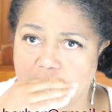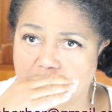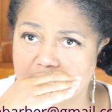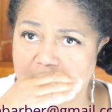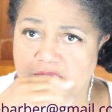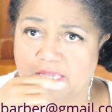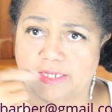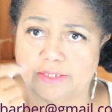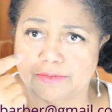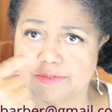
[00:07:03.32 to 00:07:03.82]

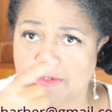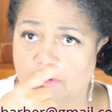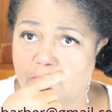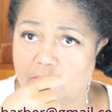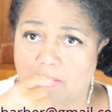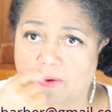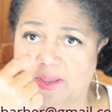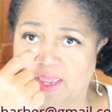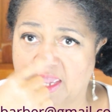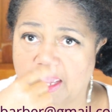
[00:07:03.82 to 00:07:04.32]

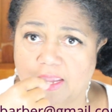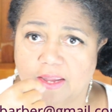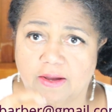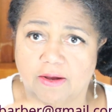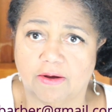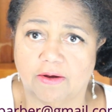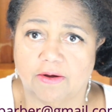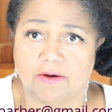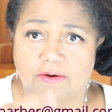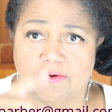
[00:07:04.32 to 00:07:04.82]
nasal
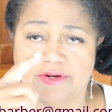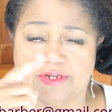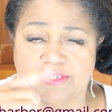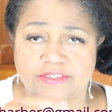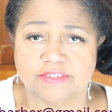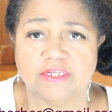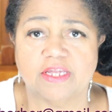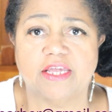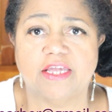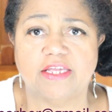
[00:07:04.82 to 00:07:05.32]
hair
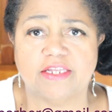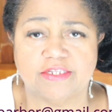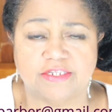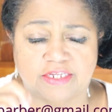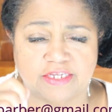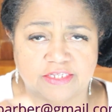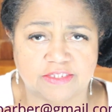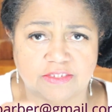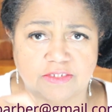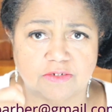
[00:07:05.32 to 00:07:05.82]
and
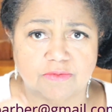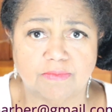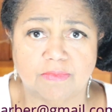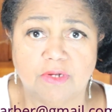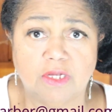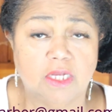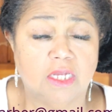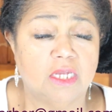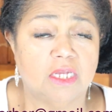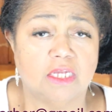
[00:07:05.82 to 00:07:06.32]

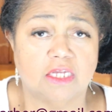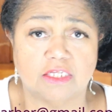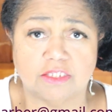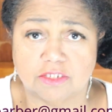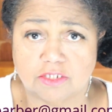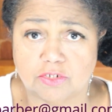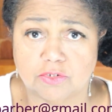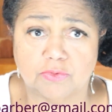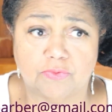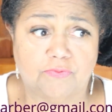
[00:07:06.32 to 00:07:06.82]

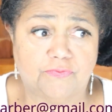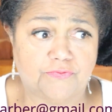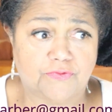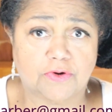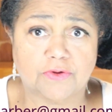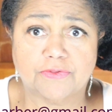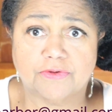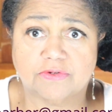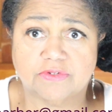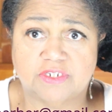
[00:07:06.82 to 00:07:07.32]
into
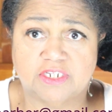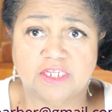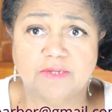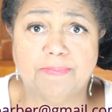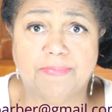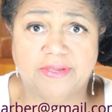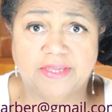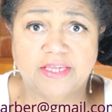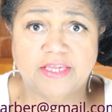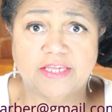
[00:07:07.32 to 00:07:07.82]
further deep
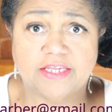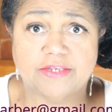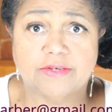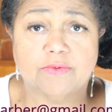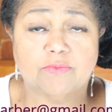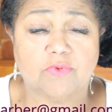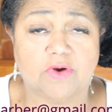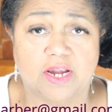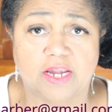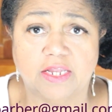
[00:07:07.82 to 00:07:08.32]
in,
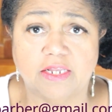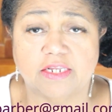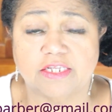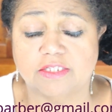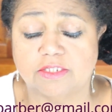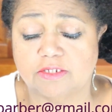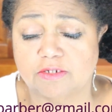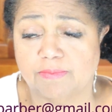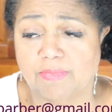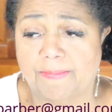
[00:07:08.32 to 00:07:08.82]
right,
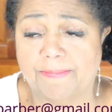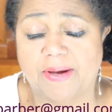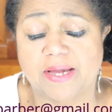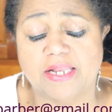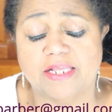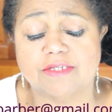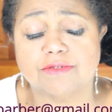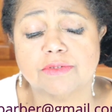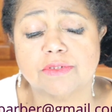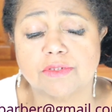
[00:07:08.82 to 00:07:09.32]
into my
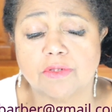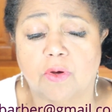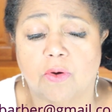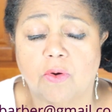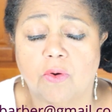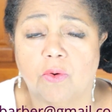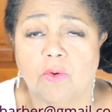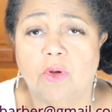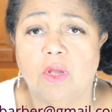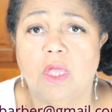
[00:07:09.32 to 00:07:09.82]
body. And
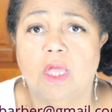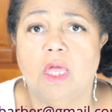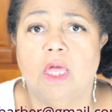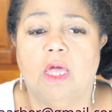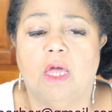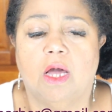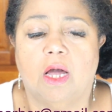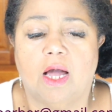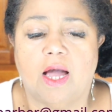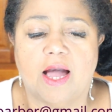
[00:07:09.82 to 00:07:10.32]
so
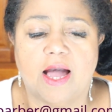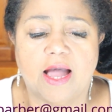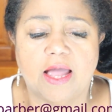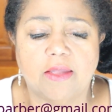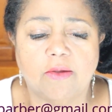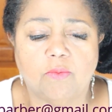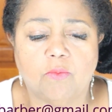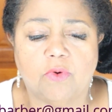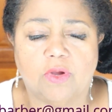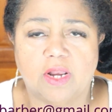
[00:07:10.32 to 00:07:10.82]

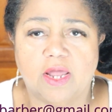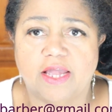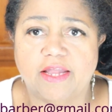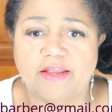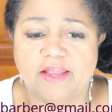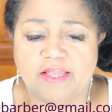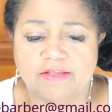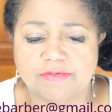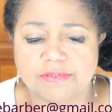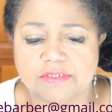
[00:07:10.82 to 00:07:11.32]
what I
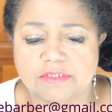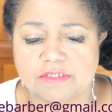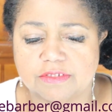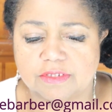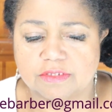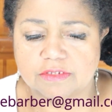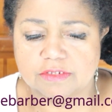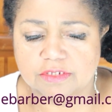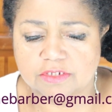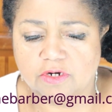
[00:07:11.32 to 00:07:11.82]
had
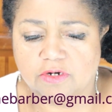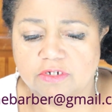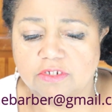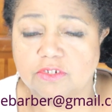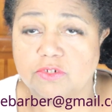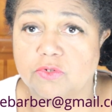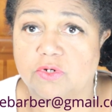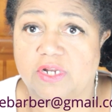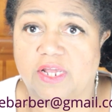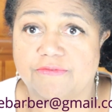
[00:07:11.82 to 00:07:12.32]

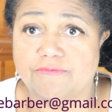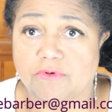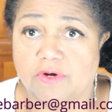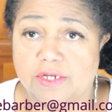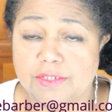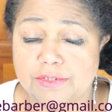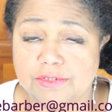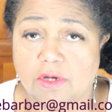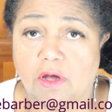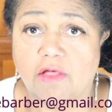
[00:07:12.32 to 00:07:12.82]
started doing after
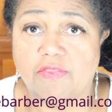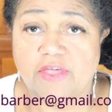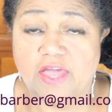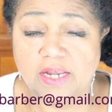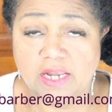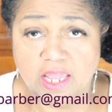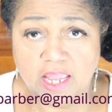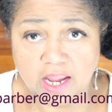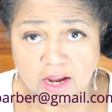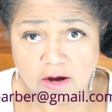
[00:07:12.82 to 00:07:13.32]
I saw
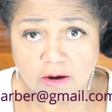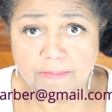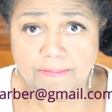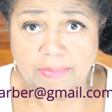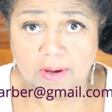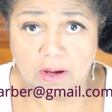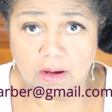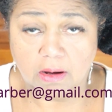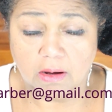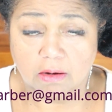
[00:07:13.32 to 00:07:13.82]
that
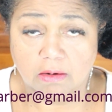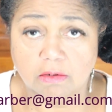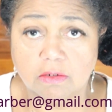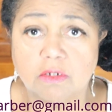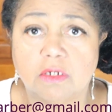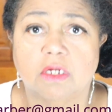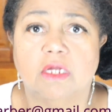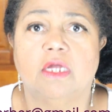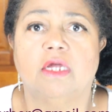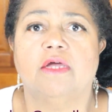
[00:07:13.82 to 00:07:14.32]
hairball,
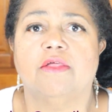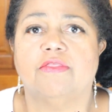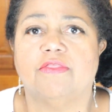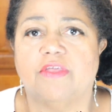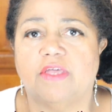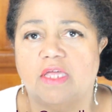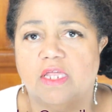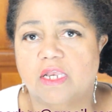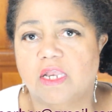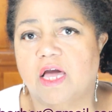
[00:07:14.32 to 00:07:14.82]

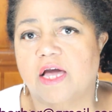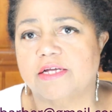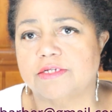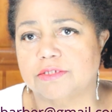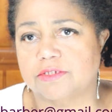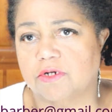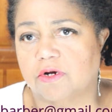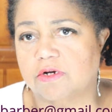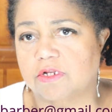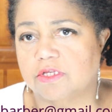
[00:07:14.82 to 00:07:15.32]
then I
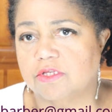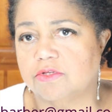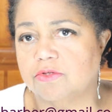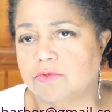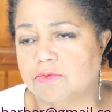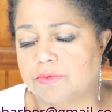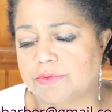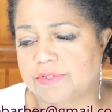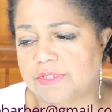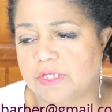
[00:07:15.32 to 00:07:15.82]
started
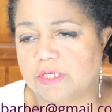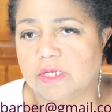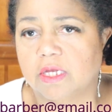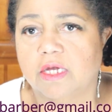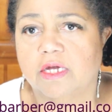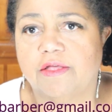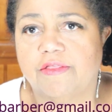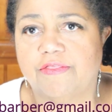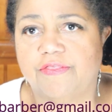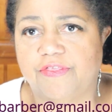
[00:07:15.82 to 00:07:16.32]
using
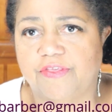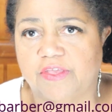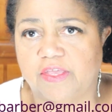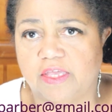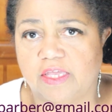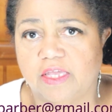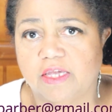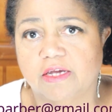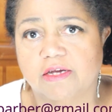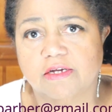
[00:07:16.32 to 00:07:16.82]

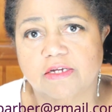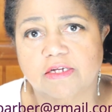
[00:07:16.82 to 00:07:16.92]
the